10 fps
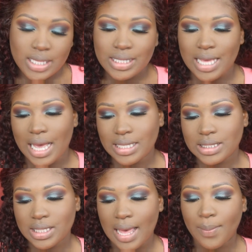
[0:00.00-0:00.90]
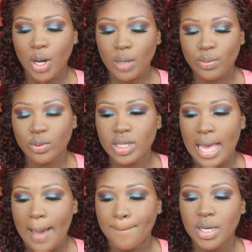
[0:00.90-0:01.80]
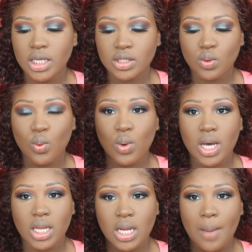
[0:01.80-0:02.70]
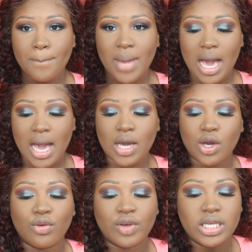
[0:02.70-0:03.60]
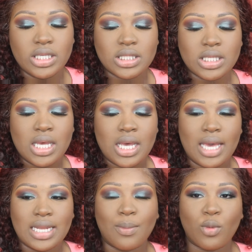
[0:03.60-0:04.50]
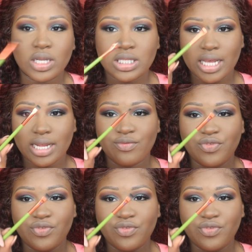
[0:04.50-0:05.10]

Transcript: Yes, that purple that I put on my crease. And I'm going to take